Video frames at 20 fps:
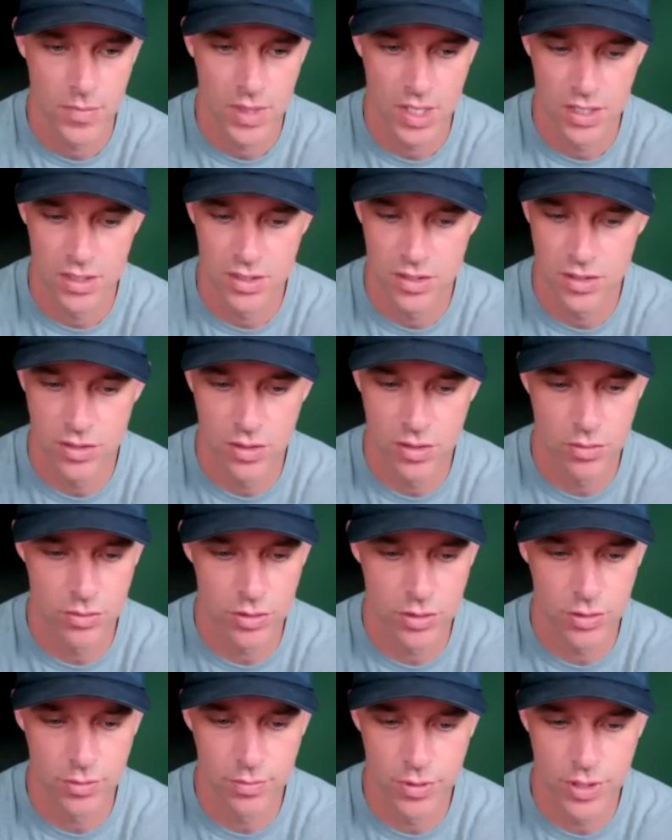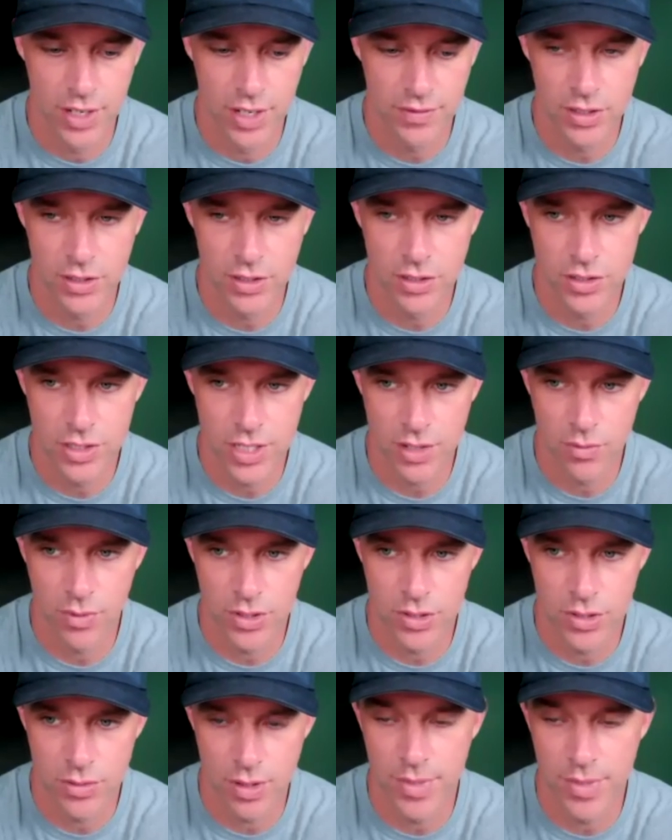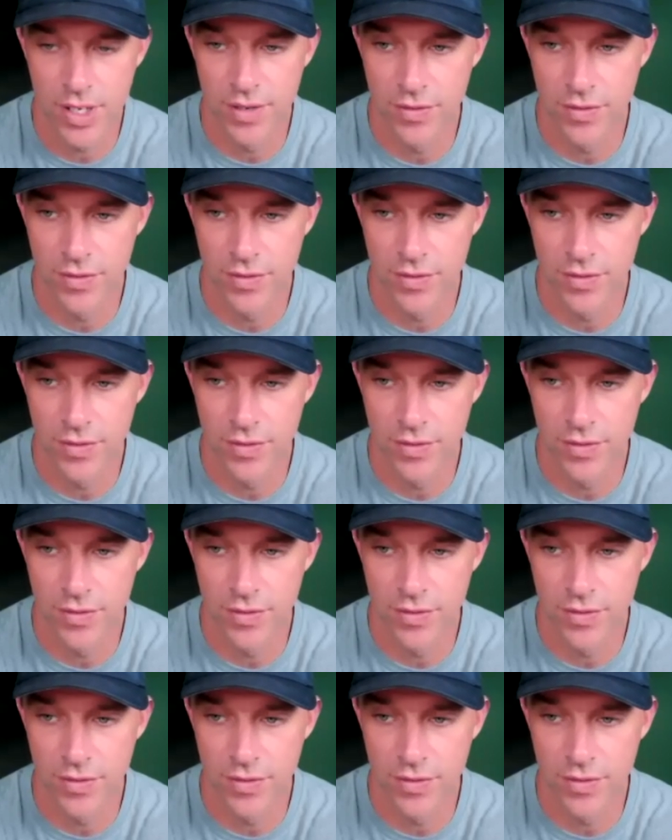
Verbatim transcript: So true. You have to understand what you I mean,